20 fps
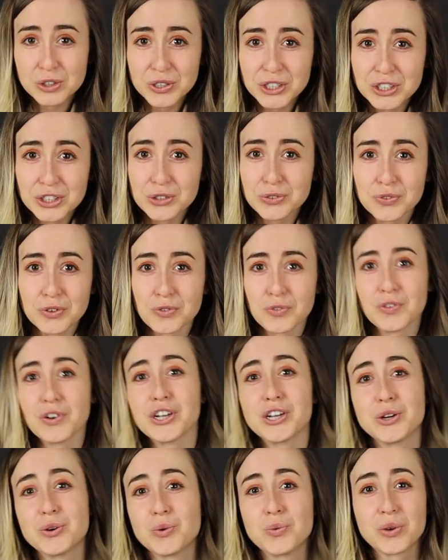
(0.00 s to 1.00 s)
you can do for
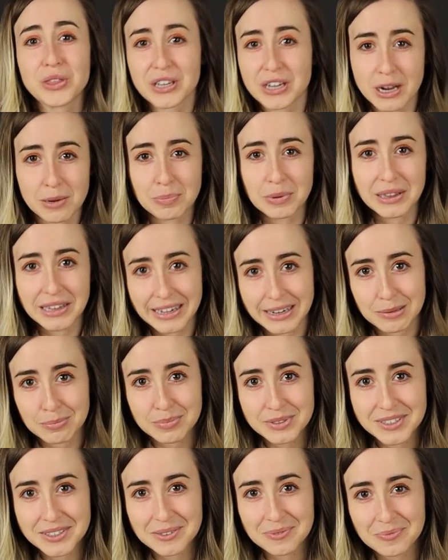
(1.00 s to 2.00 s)
free with a couple
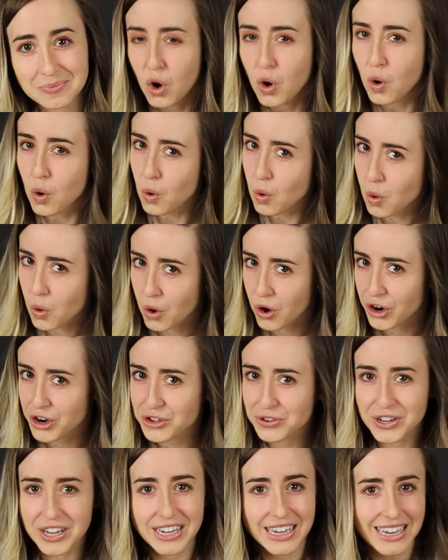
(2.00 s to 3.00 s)
lamps. Or
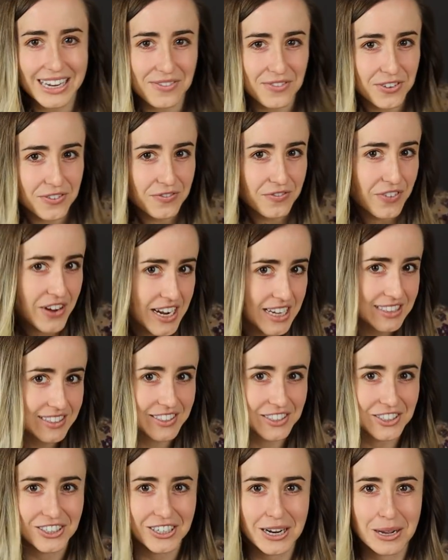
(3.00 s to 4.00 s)
you can get even
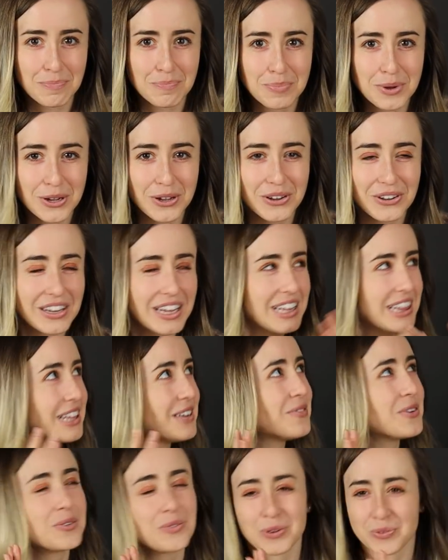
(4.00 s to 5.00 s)
fancier and build a
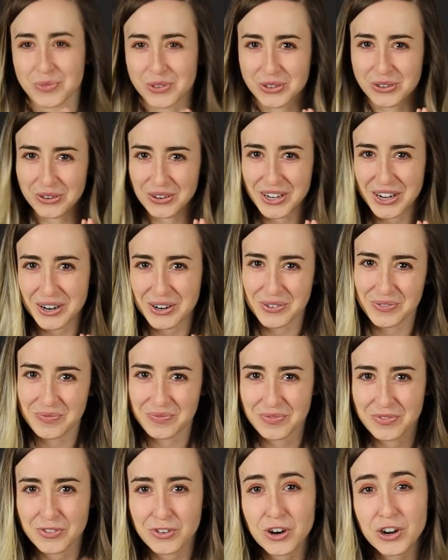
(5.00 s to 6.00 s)
living room studio
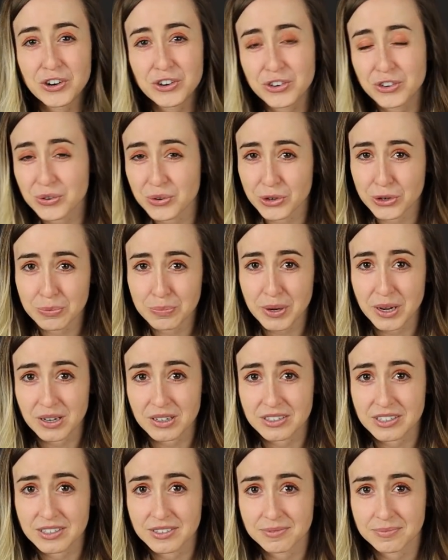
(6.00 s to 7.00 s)
for under 200
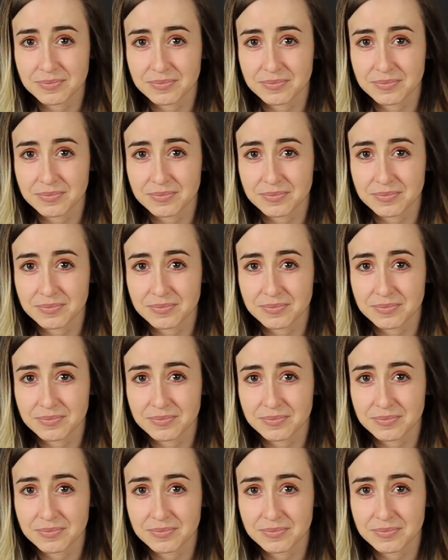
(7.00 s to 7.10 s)
bucks.